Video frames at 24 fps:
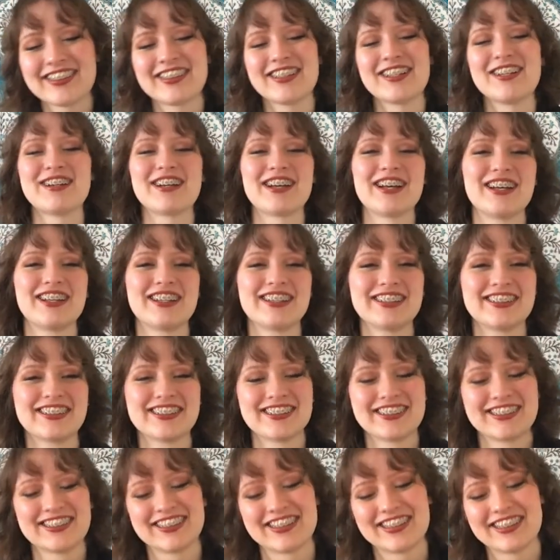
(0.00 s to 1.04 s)
Okay.
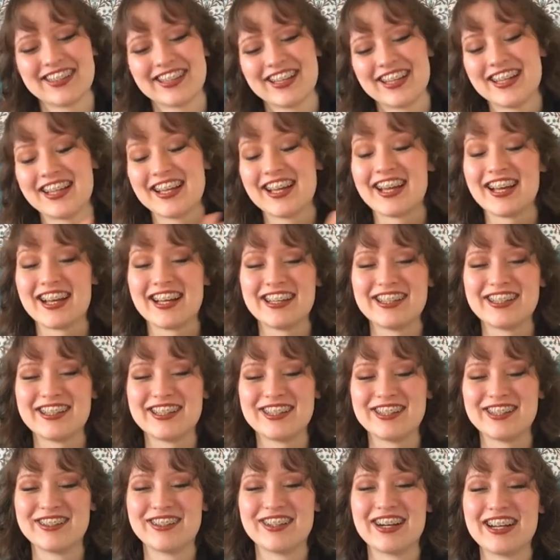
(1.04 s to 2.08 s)
I
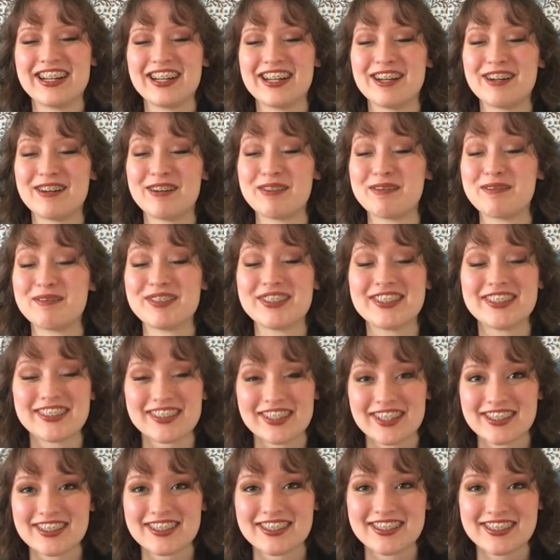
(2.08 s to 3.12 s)
know, I'm
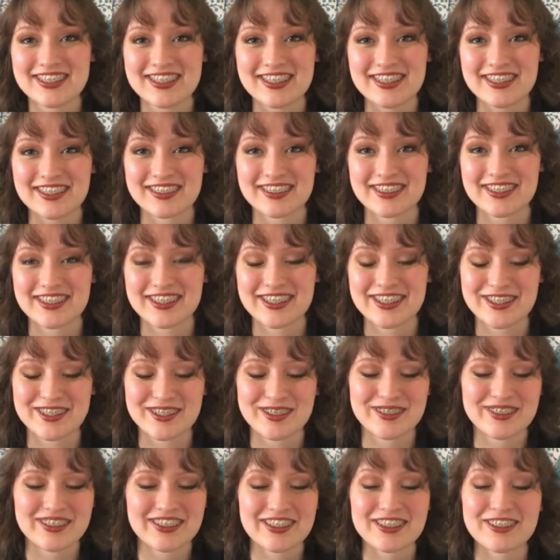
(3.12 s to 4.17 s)
just teasing
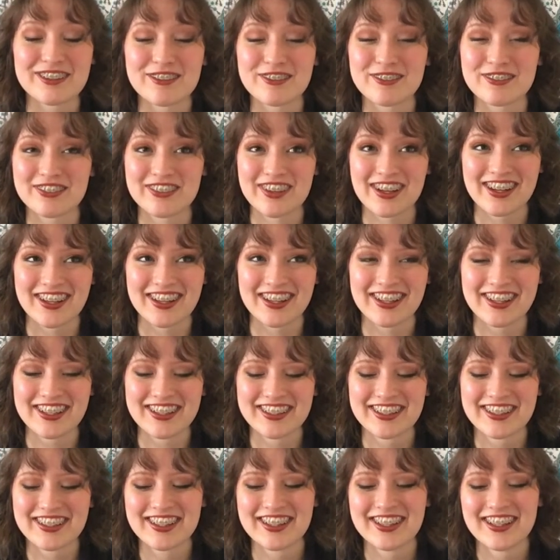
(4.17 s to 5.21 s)
you. It's fine.